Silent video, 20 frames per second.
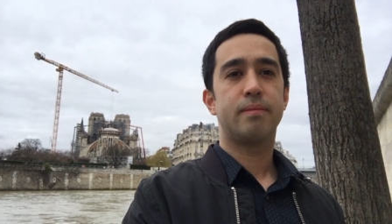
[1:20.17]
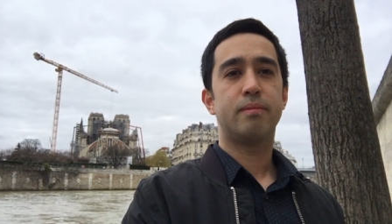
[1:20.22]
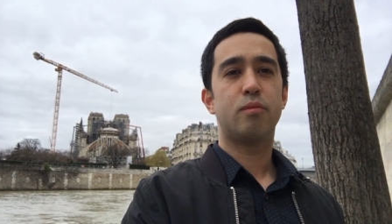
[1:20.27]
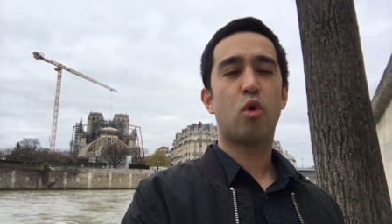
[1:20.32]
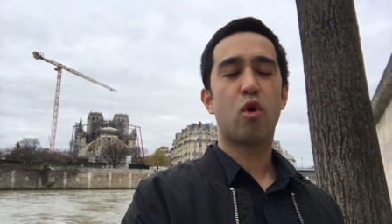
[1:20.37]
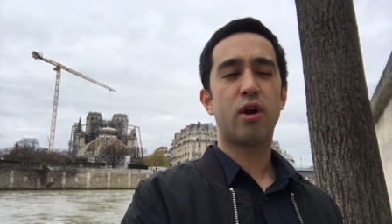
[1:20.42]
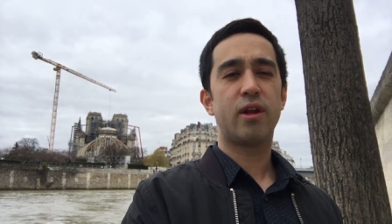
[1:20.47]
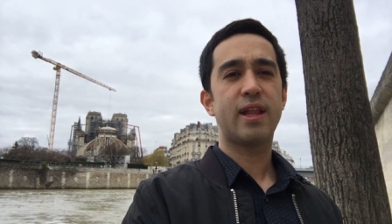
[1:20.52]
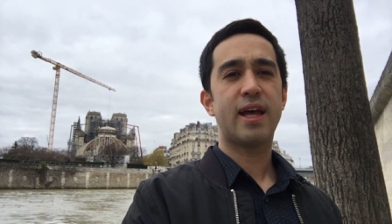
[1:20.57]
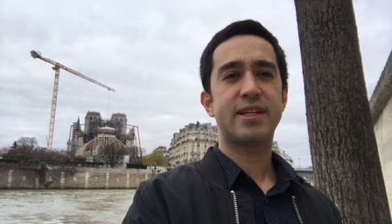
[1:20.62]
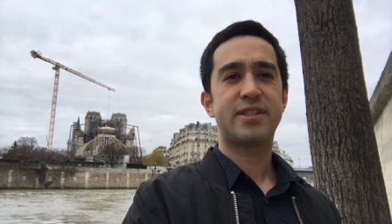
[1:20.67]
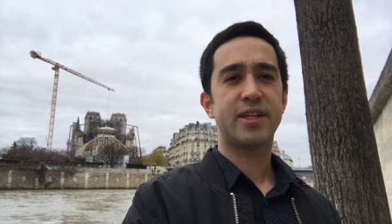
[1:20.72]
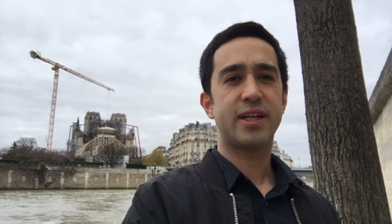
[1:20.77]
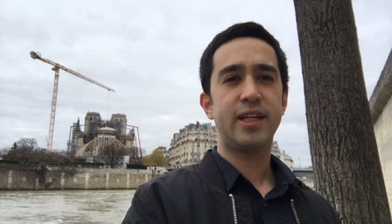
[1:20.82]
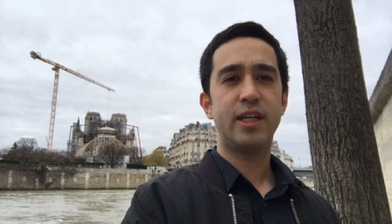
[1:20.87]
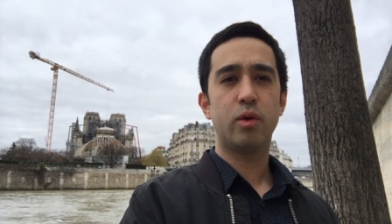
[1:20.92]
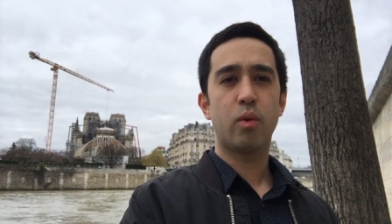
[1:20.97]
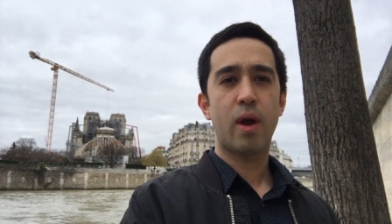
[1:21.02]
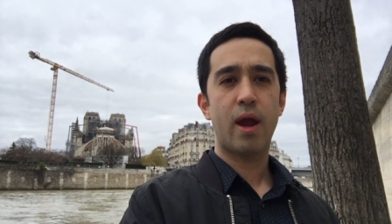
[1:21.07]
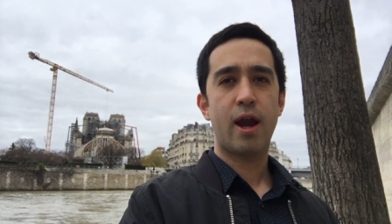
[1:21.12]
More or less
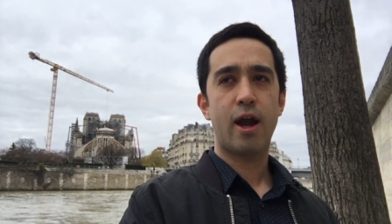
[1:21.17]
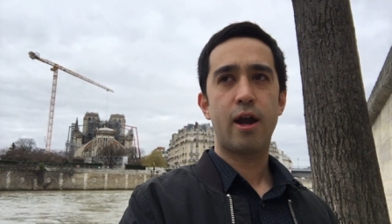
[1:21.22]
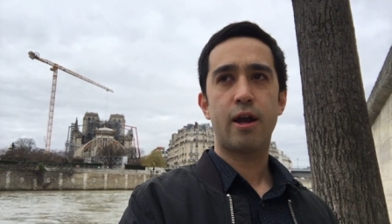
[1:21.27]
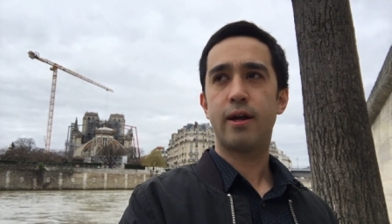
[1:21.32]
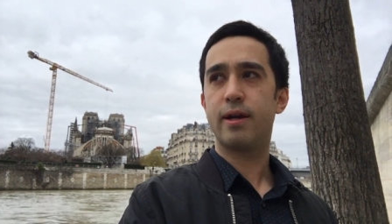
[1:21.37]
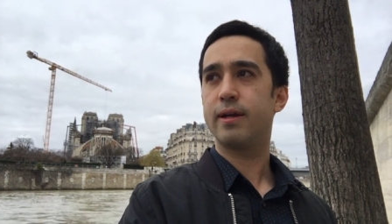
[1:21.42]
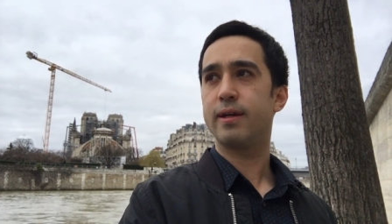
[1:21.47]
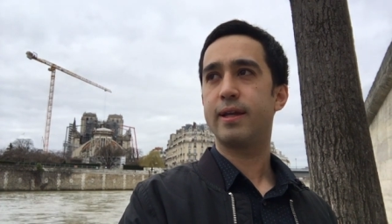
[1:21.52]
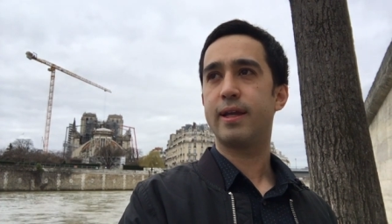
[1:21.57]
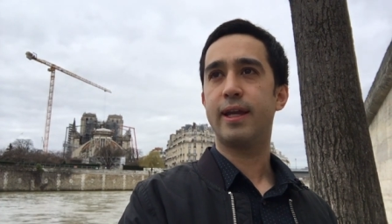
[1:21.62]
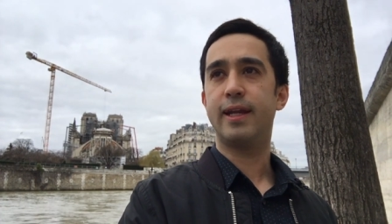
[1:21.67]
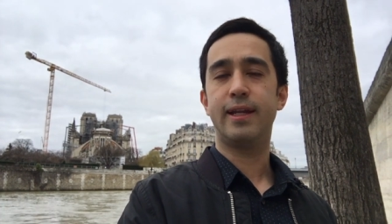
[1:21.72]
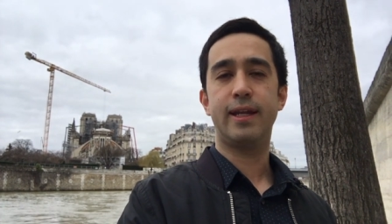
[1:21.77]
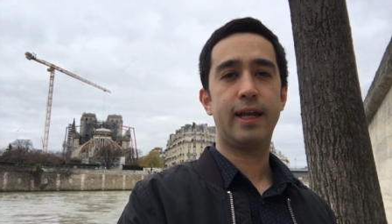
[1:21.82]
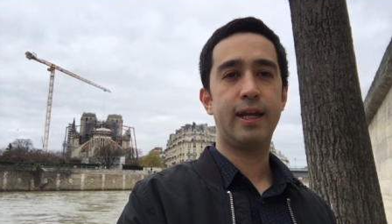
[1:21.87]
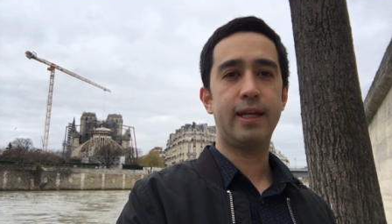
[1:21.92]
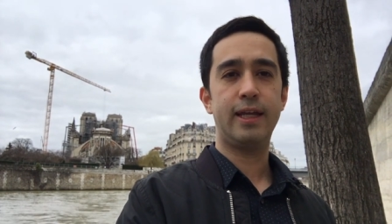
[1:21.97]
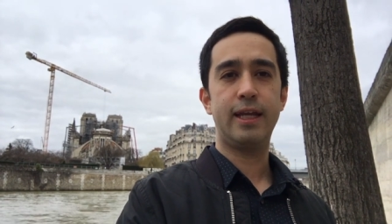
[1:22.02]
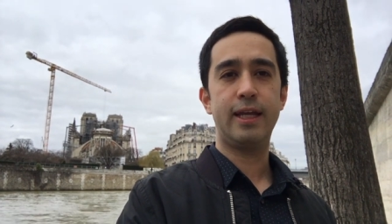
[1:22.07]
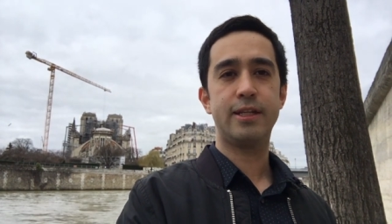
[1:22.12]
anywhere in
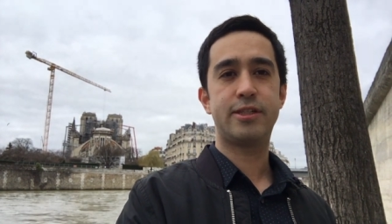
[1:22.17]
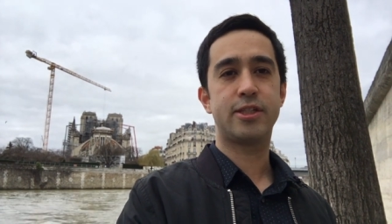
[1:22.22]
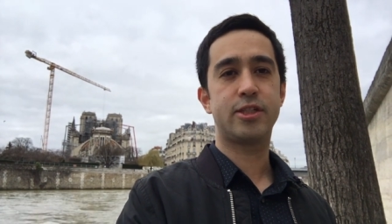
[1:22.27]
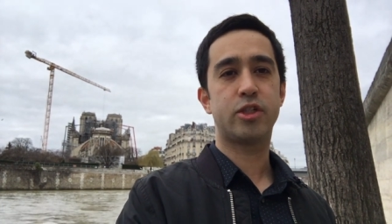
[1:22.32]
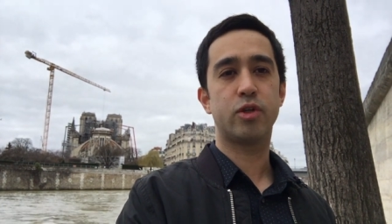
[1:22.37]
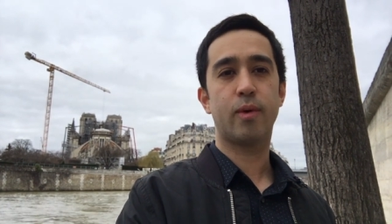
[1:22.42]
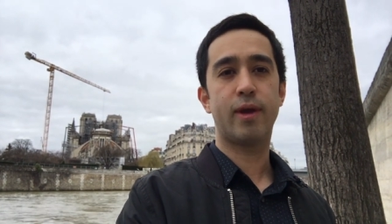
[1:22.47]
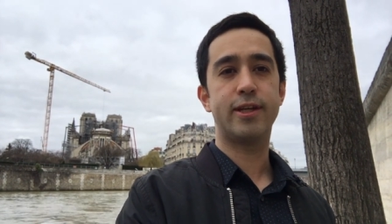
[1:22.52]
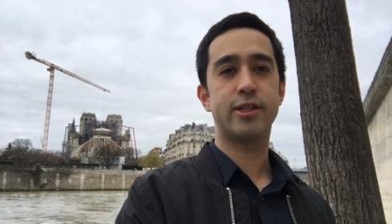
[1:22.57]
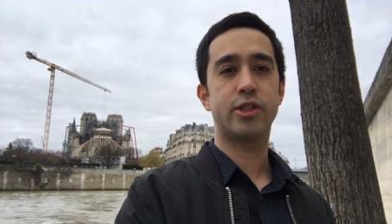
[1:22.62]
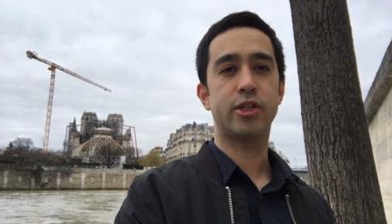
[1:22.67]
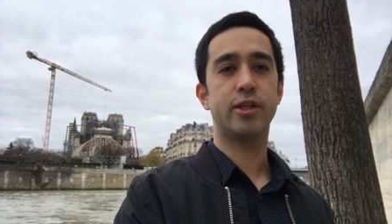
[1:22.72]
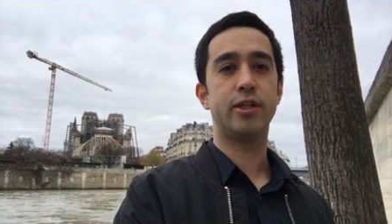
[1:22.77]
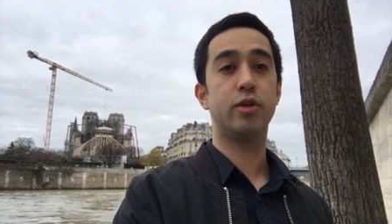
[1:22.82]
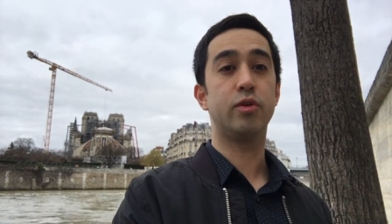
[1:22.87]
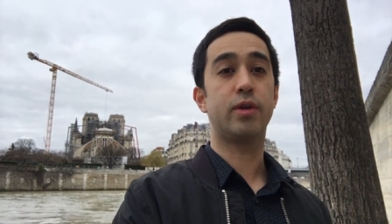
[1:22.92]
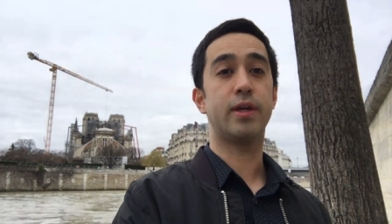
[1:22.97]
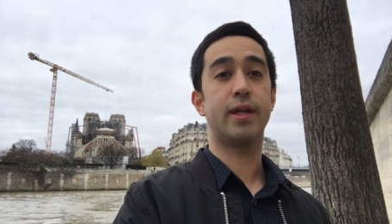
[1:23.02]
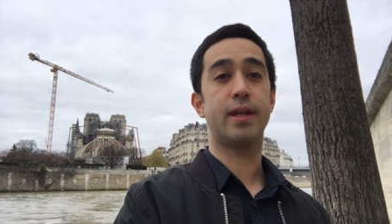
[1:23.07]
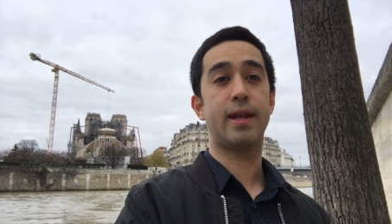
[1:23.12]
any situation
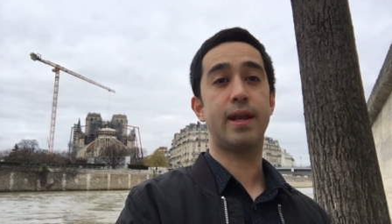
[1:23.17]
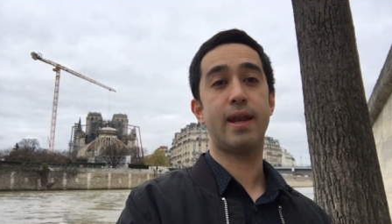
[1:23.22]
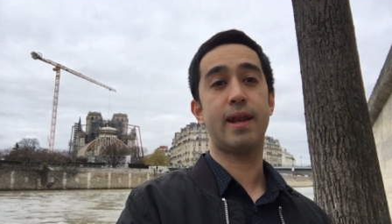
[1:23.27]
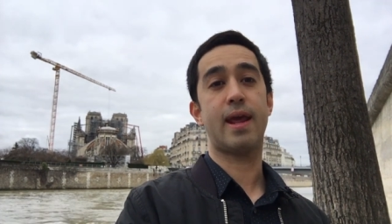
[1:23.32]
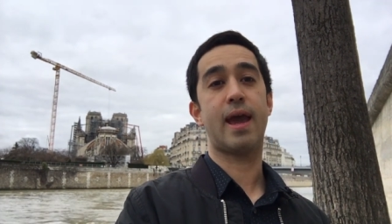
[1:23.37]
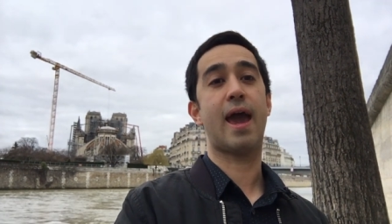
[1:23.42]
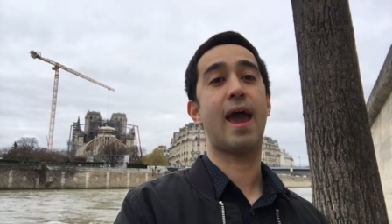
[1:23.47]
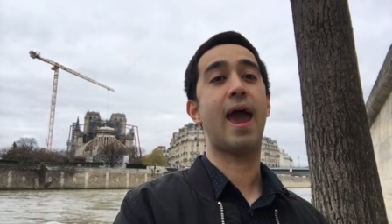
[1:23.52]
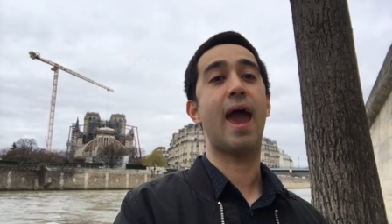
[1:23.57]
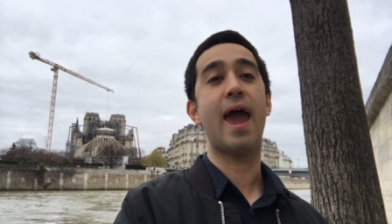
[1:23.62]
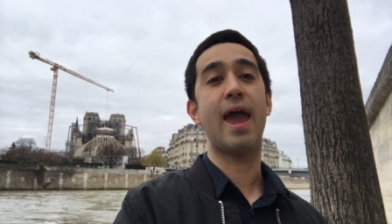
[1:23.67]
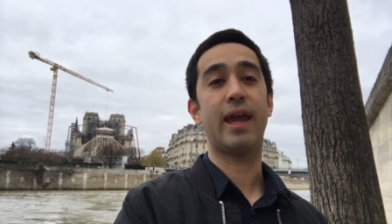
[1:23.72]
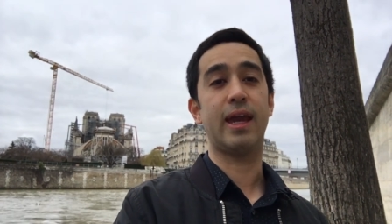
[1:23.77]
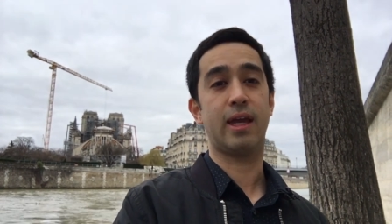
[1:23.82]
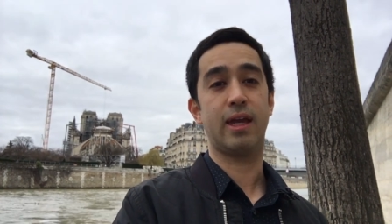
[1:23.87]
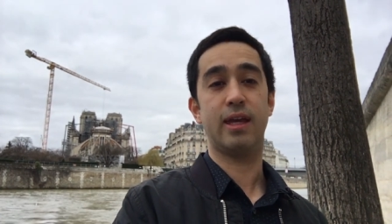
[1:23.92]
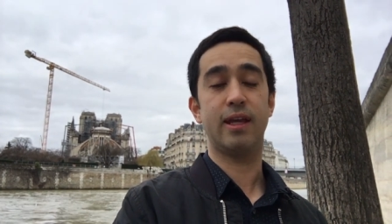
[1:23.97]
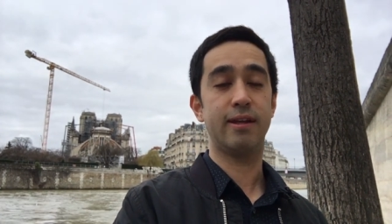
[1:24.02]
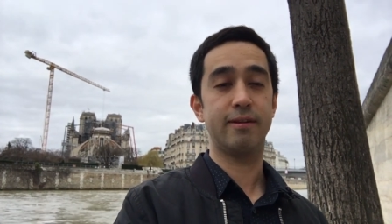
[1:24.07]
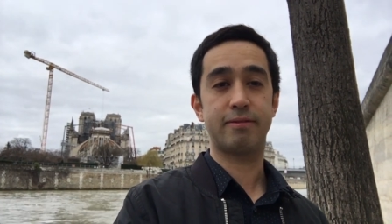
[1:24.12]
you can
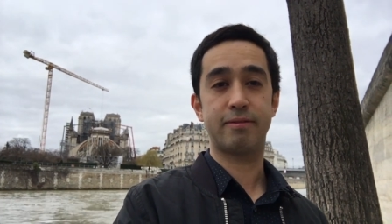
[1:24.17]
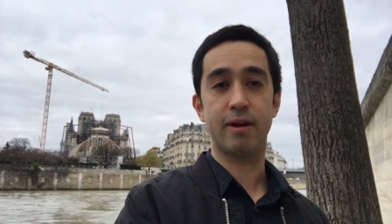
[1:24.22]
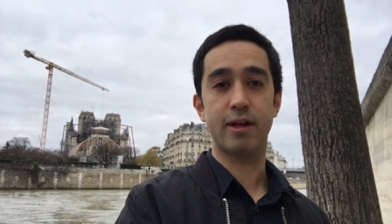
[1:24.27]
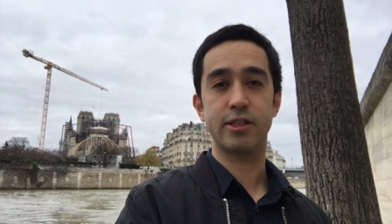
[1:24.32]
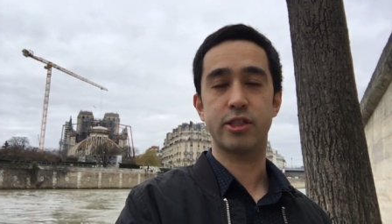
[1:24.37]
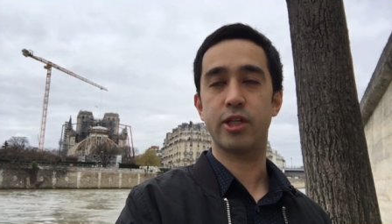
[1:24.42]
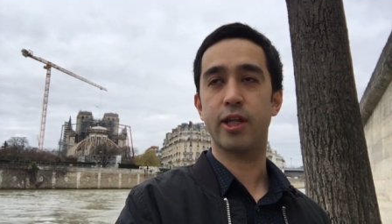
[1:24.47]
hang in French.